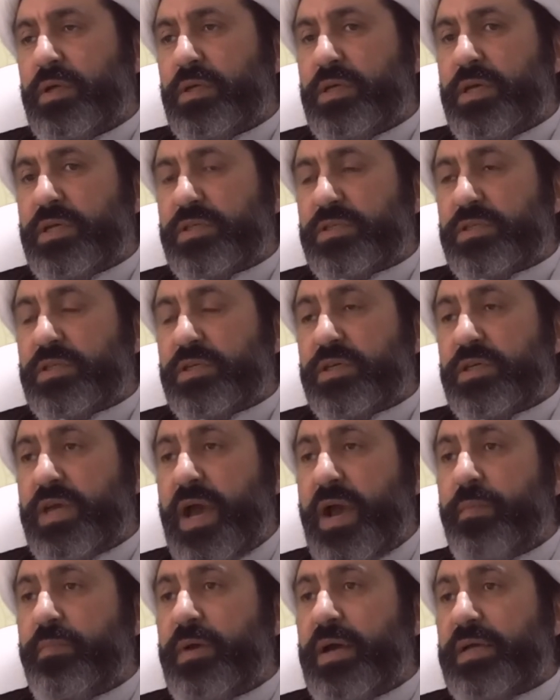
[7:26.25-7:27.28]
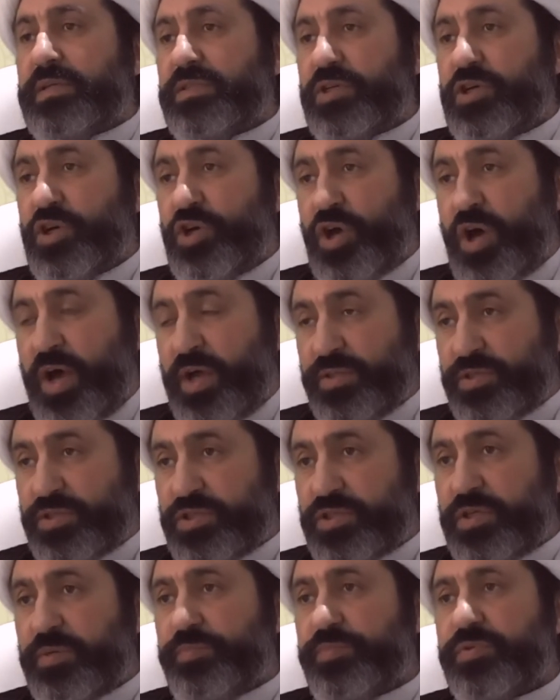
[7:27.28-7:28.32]
Yes, Kaaba as a
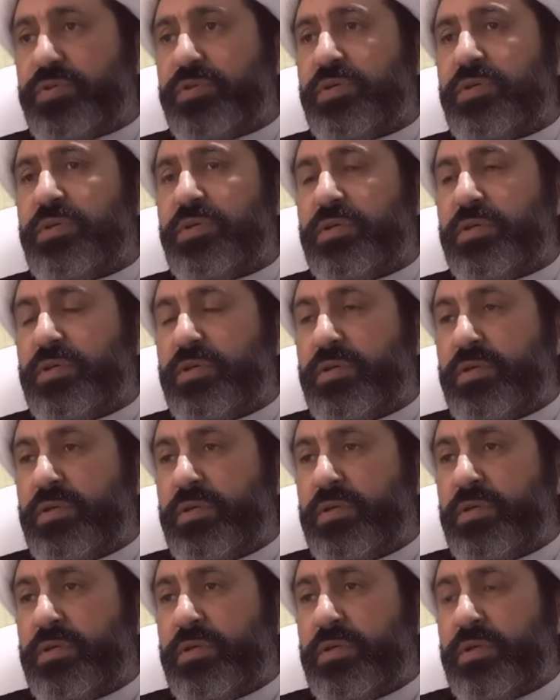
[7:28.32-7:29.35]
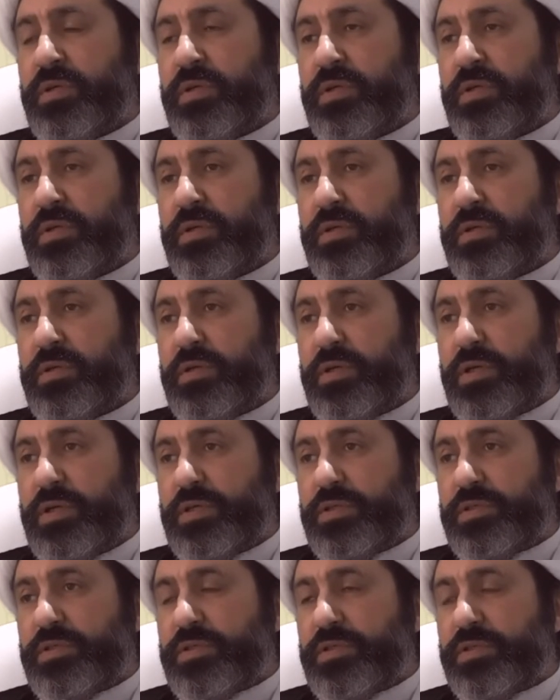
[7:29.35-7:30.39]
concept
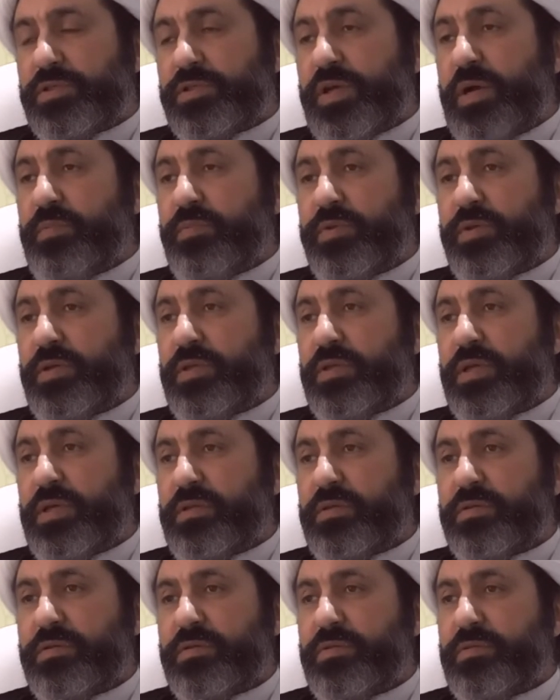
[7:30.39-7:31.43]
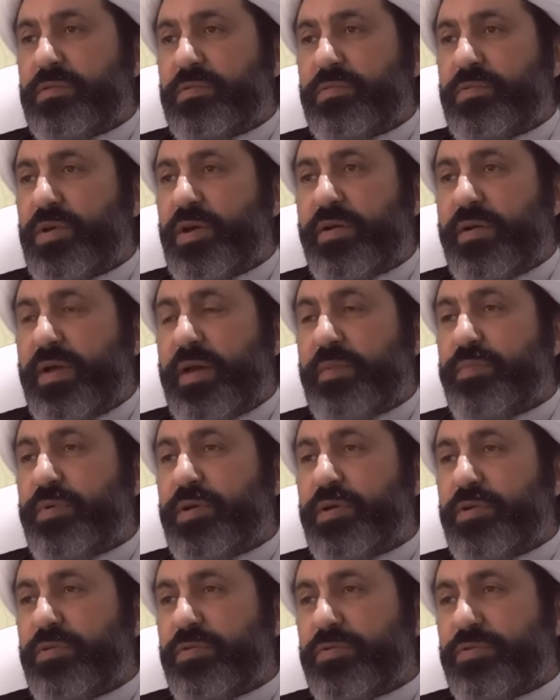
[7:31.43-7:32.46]
is something that we are happy,
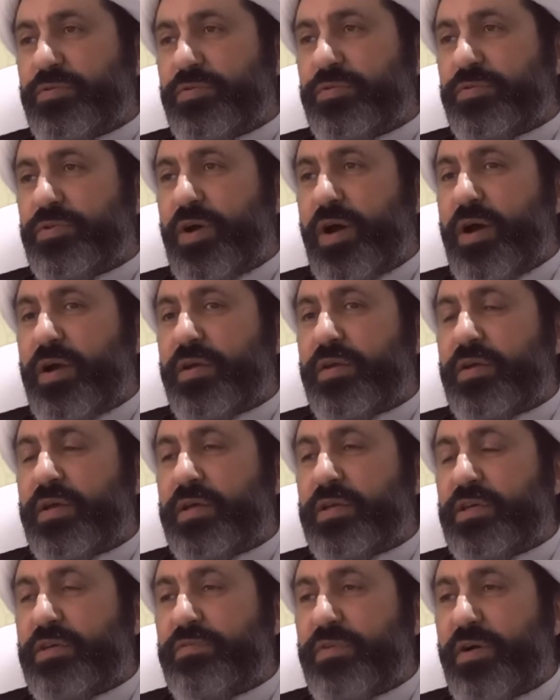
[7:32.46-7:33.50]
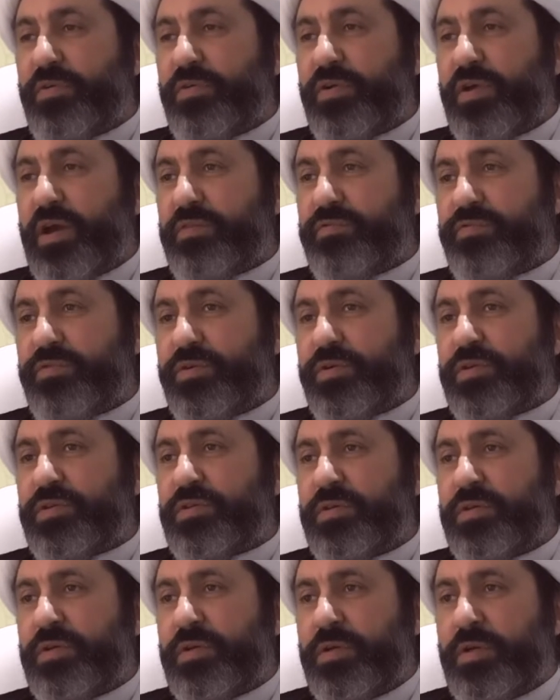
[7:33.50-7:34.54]
you know, to die, give our life for
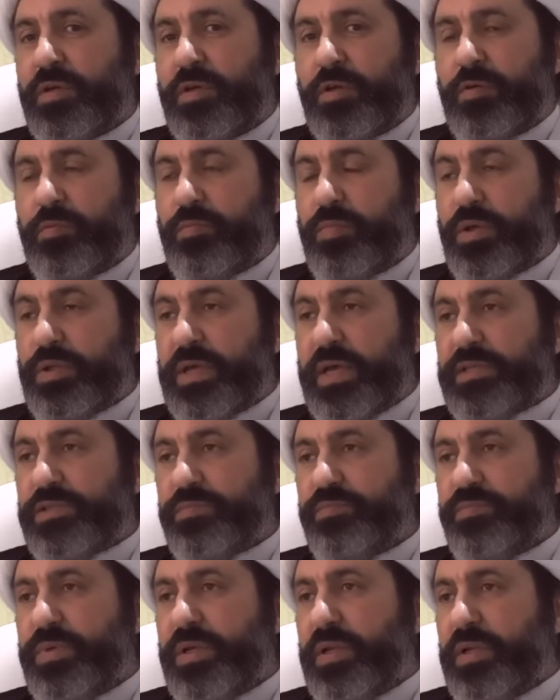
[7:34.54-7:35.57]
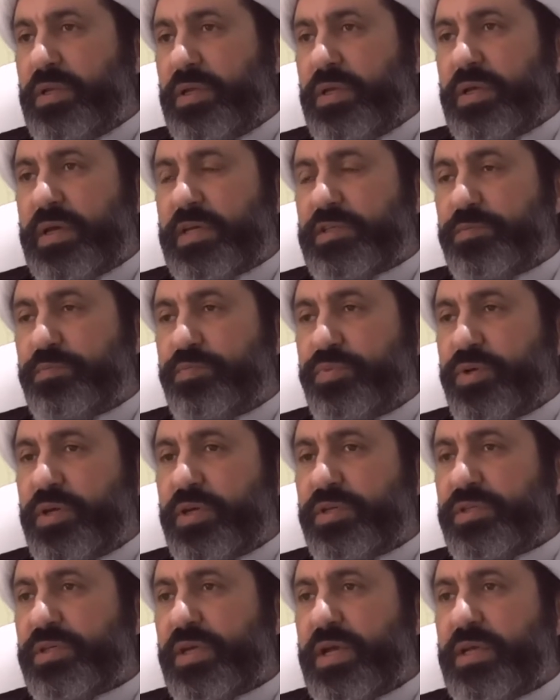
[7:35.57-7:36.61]
it. But as building, as
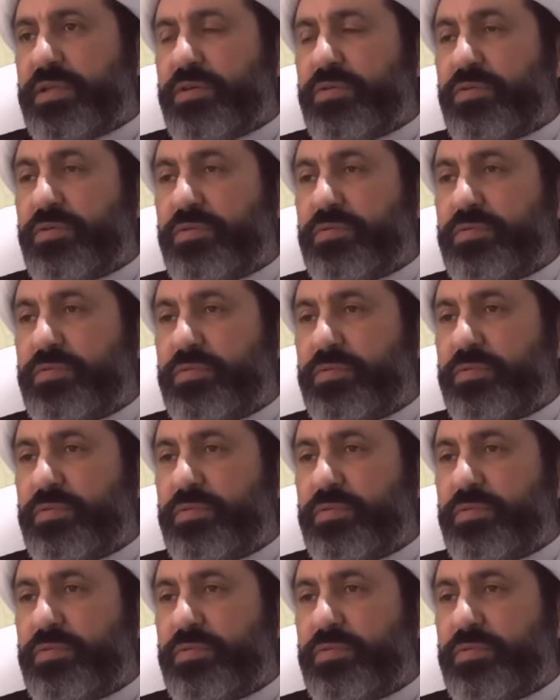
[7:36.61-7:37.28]
bricks and, you know,